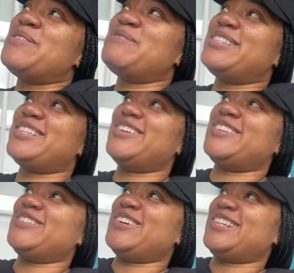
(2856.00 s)
Want to show
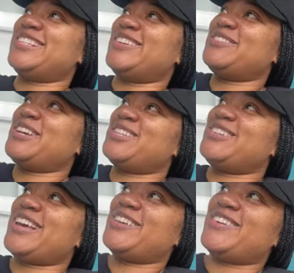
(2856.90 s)
them that you
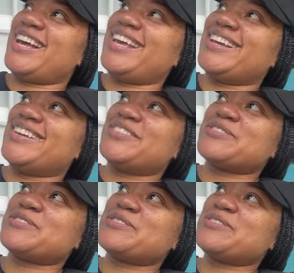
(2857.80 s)
can't fight?
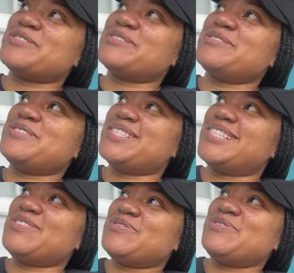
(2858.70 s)
What?
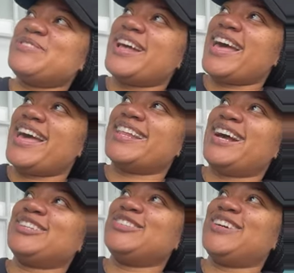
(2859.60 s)
When I had
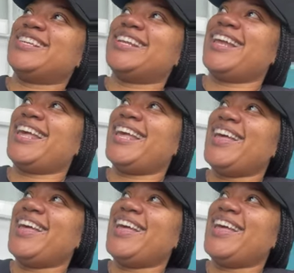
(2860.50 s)
knocked you out that day.